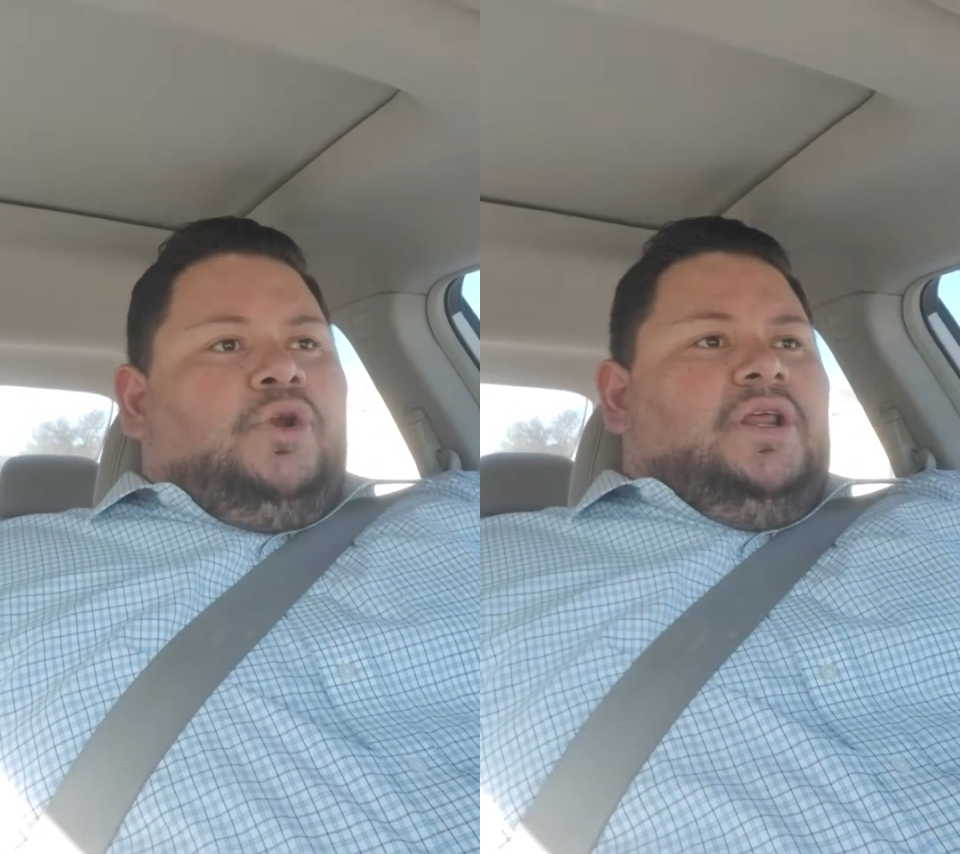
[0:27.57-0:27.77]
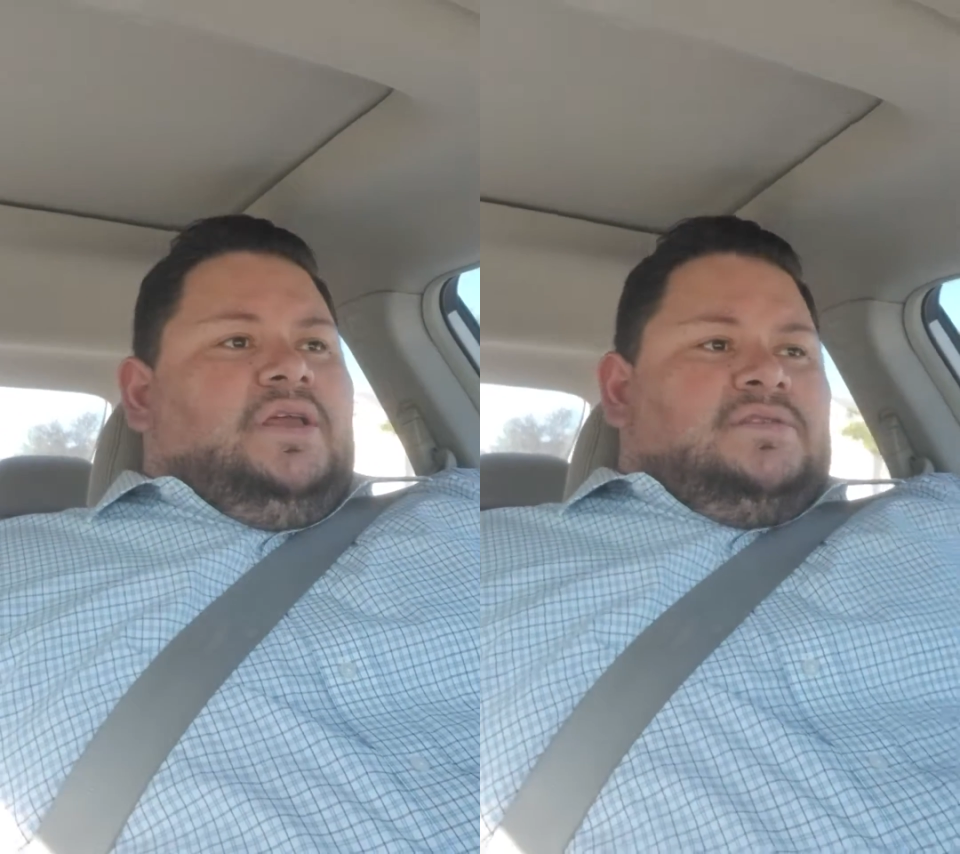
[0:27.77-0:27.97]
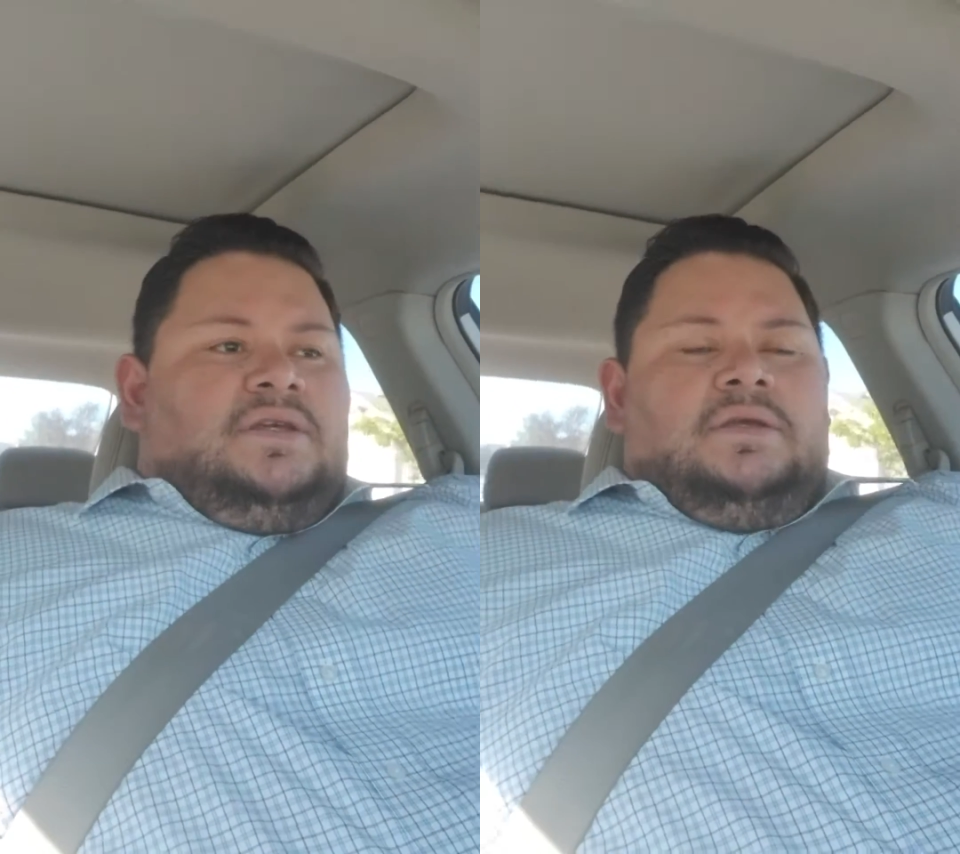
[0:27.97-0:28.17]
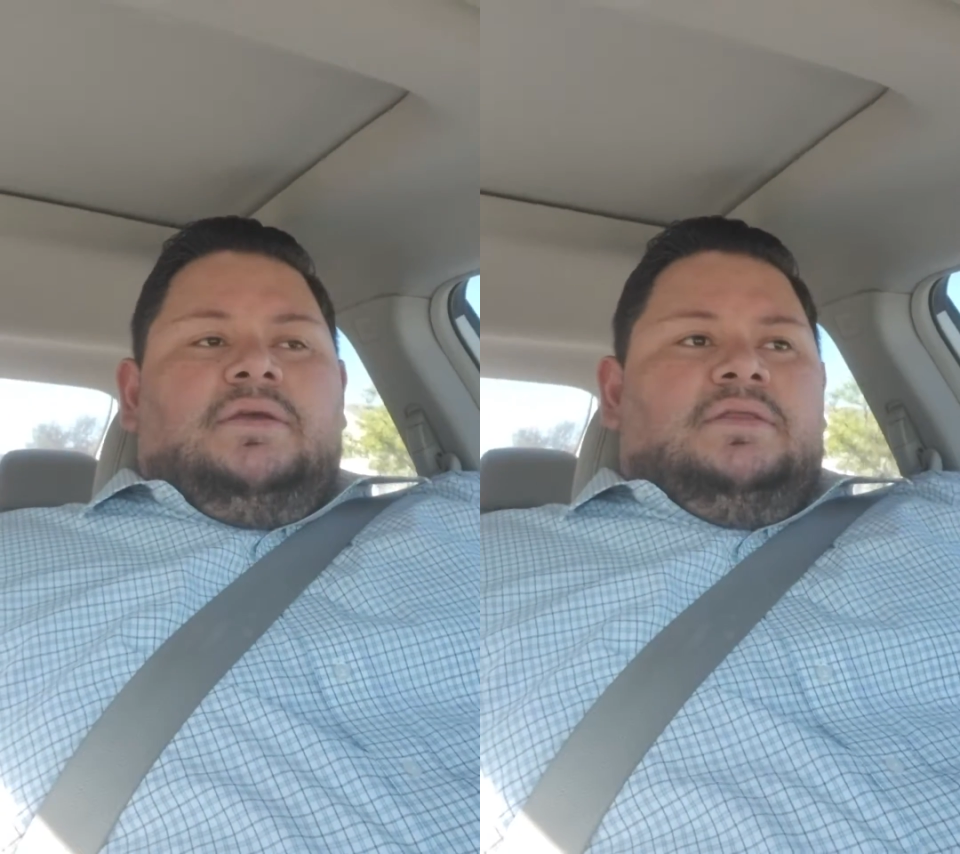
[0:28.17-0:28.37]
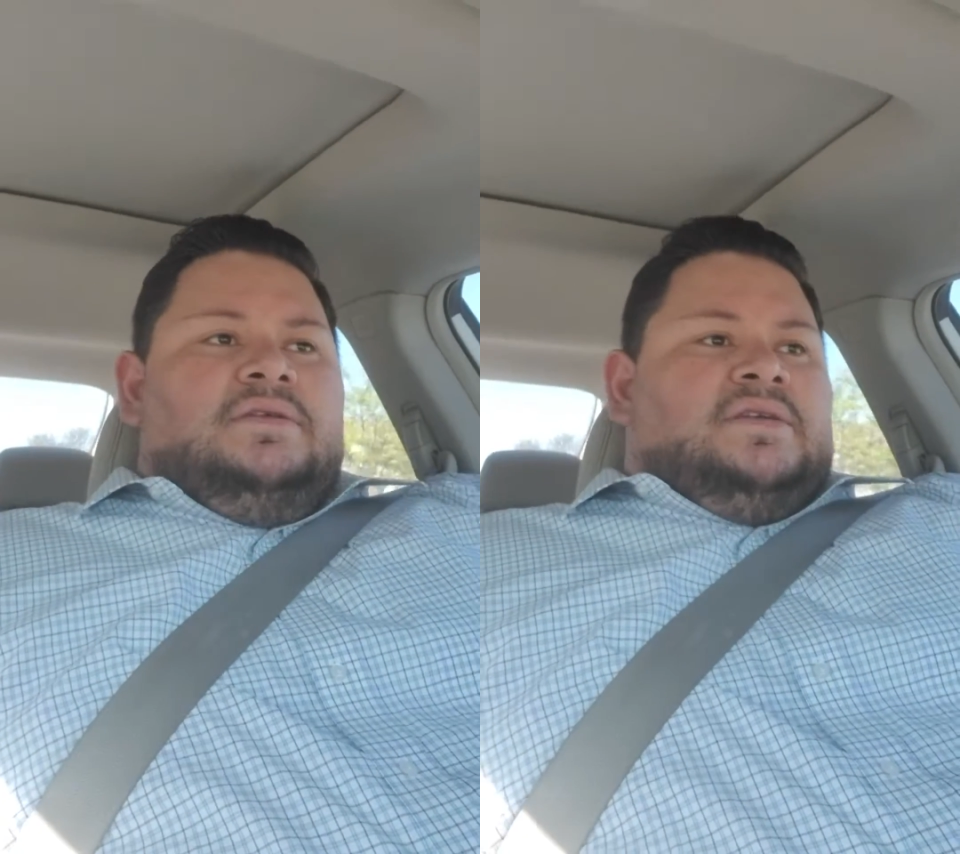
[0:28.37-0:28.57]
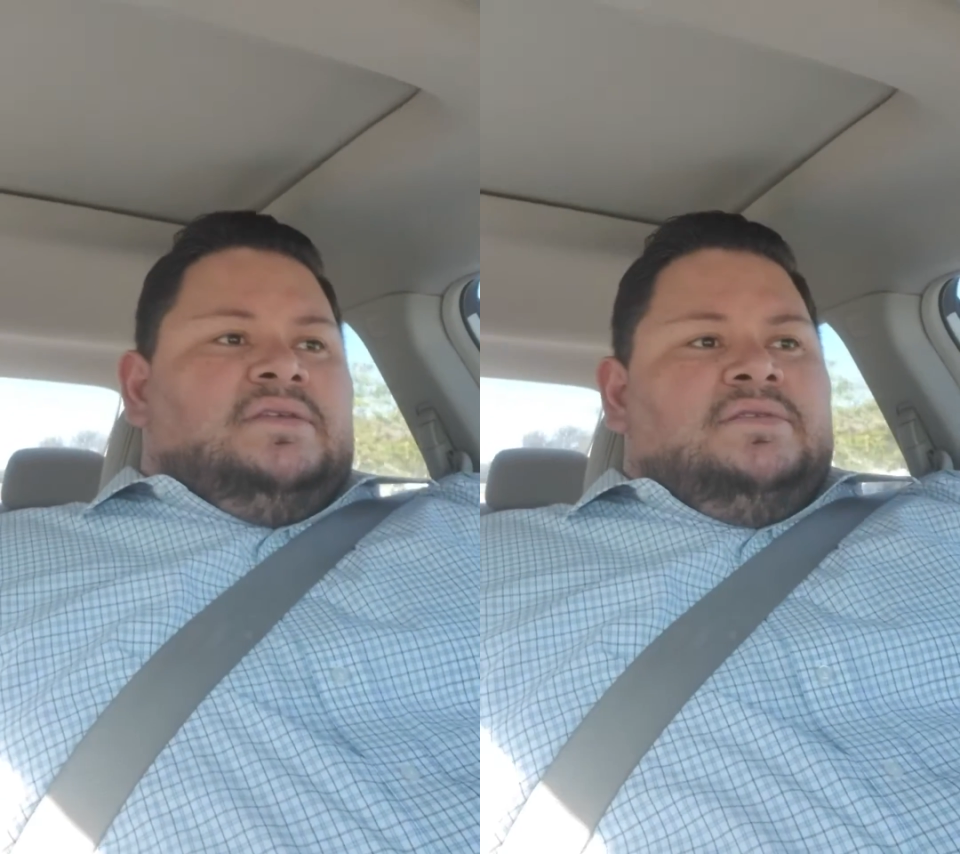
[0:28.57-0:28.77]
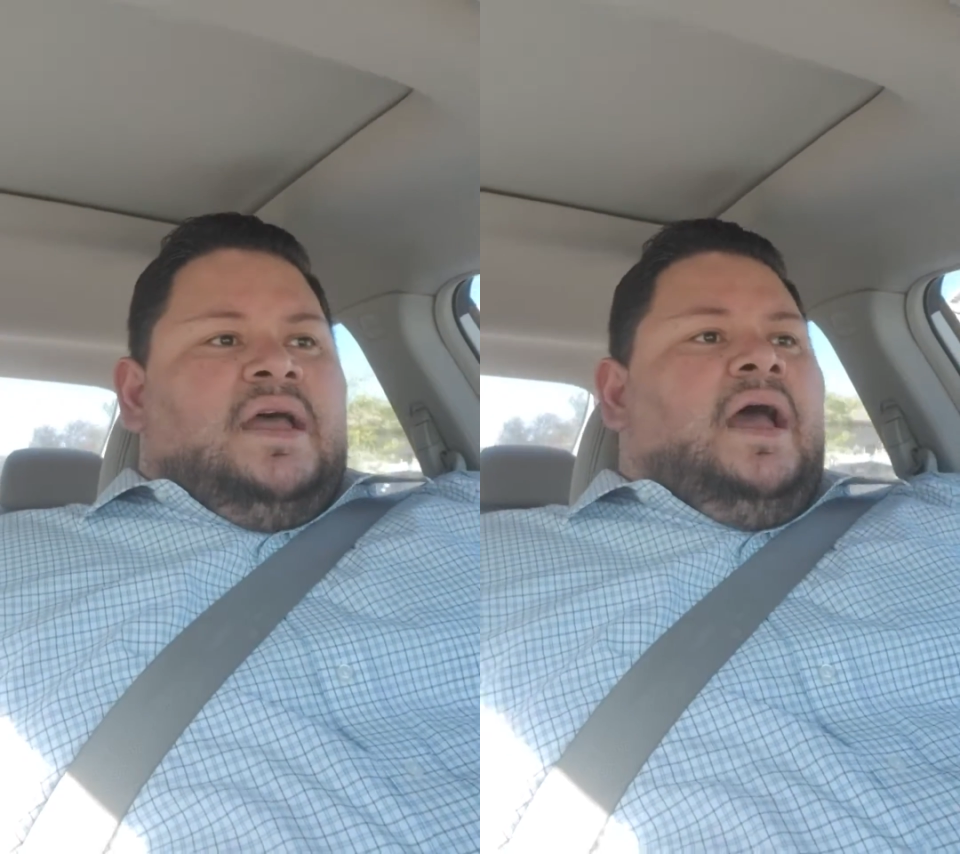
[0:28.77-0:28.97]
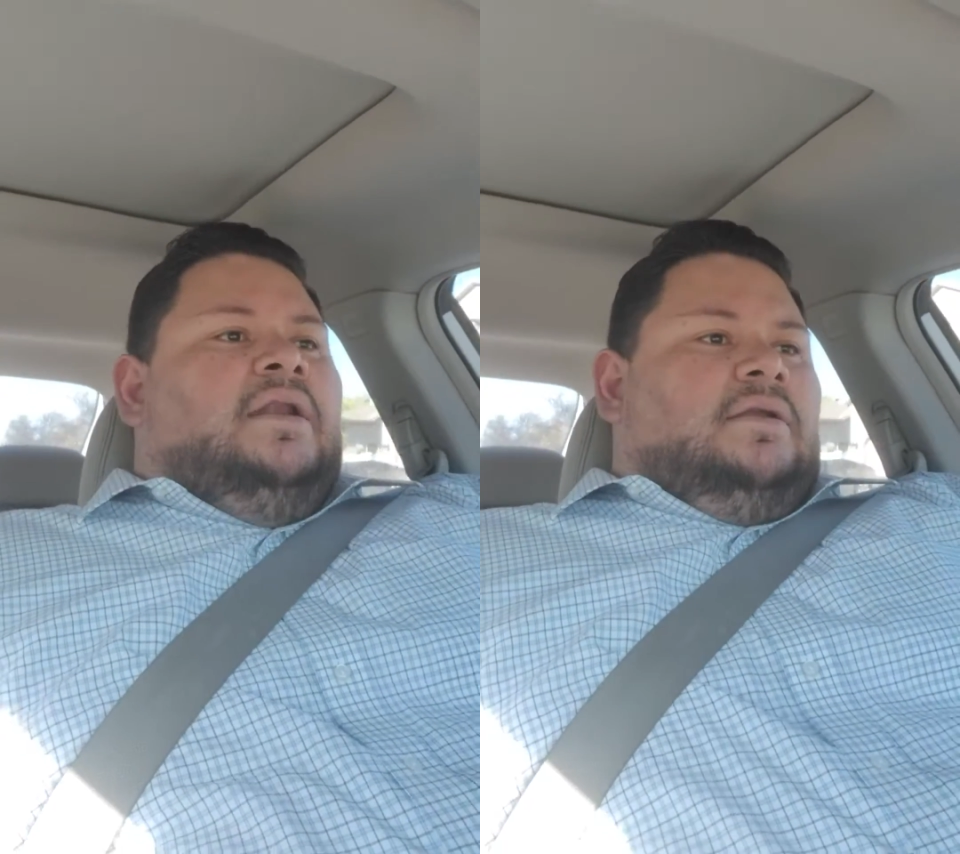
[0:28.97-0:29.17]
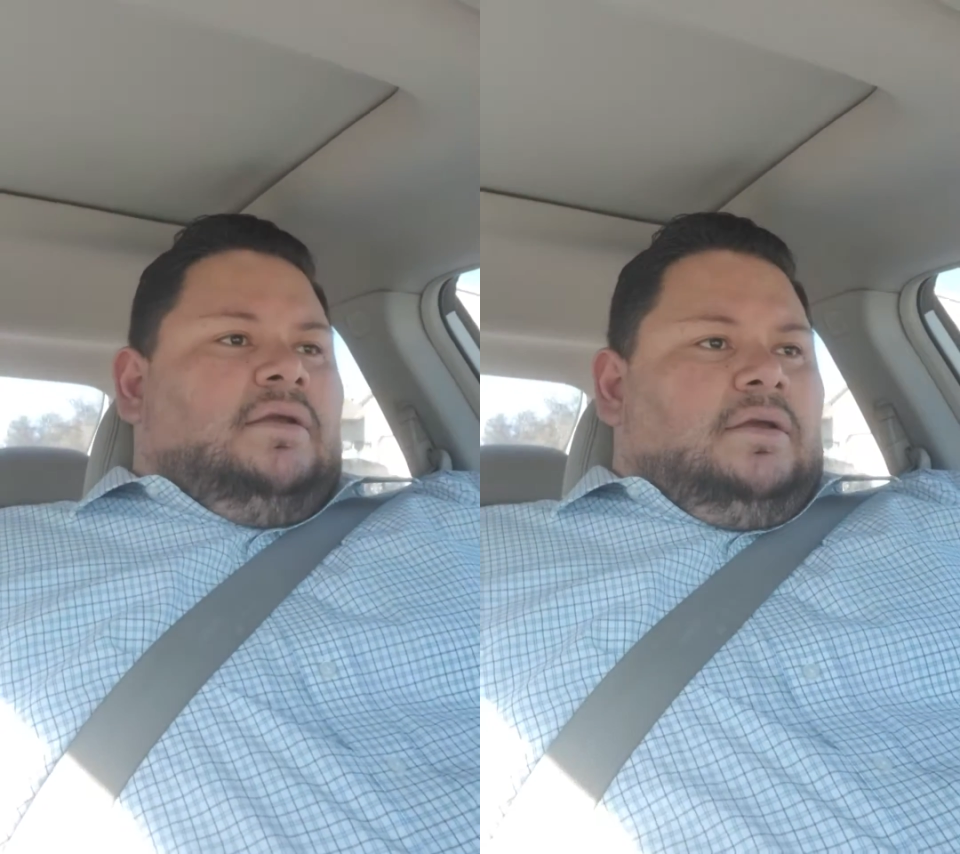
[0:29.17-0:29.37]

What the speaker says: pretty easy in the sense that,